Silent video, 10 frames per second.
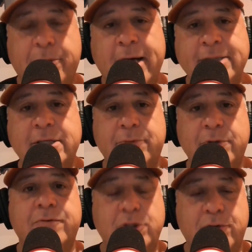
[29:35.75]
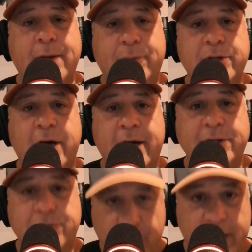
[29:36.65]
plastic with three trebles on it
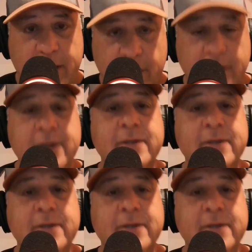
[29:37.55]
is real,